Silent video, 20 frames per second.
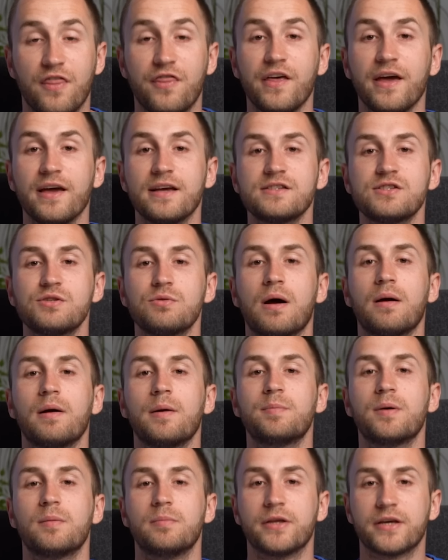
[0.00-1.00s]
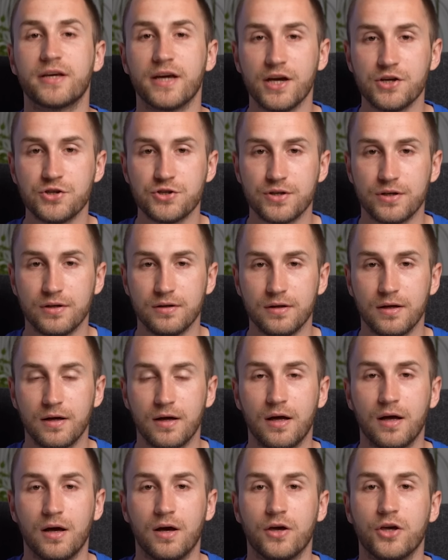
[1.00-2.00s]
Thanks to our publication,
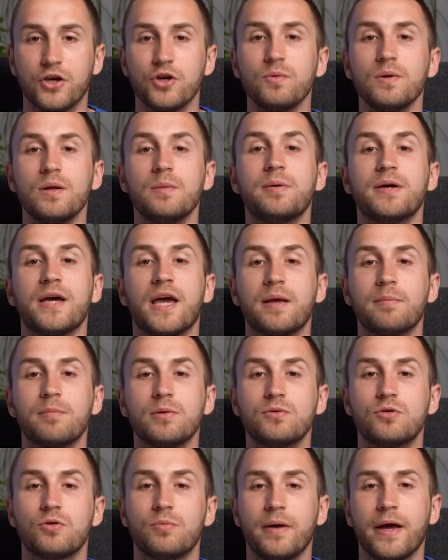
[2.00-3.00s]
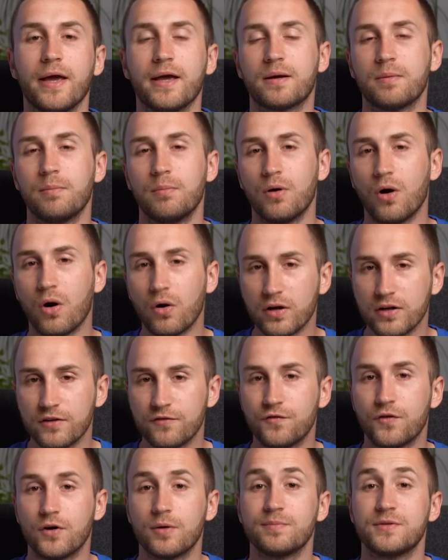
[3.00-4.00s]
you will be able to make more
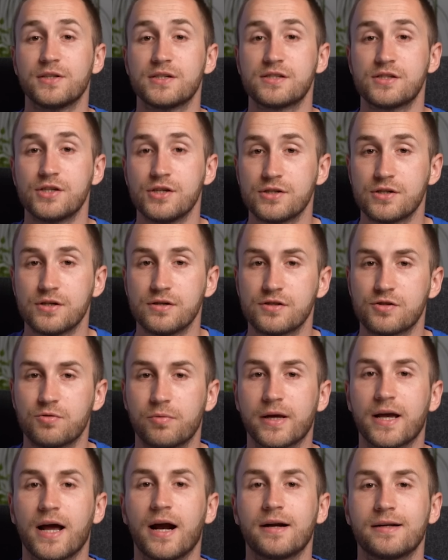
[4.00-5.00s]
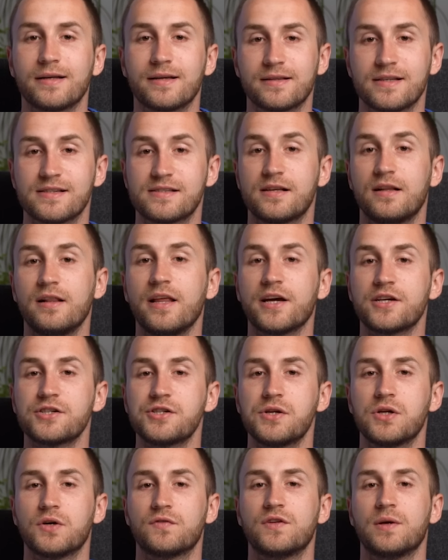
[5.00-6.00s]
informed decisions regarding the
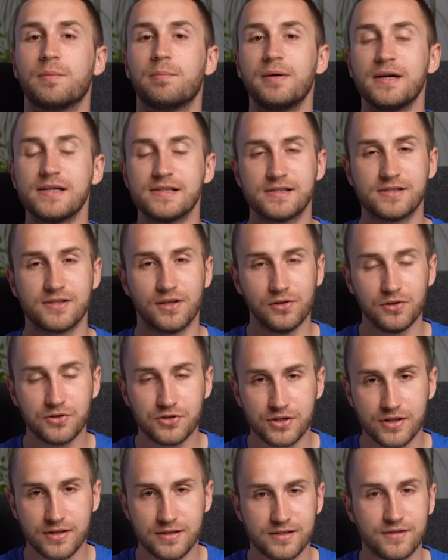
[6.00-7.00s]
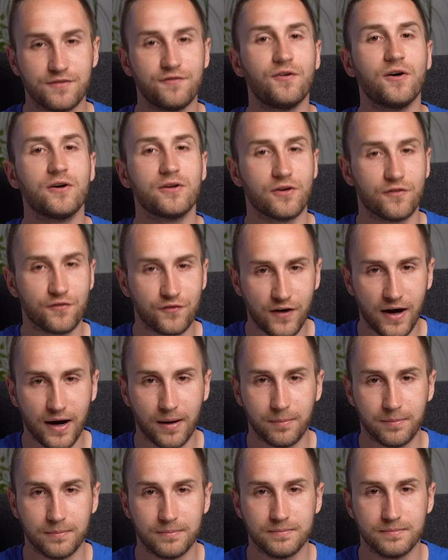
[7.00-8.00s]
selection of the best solutions for your farm.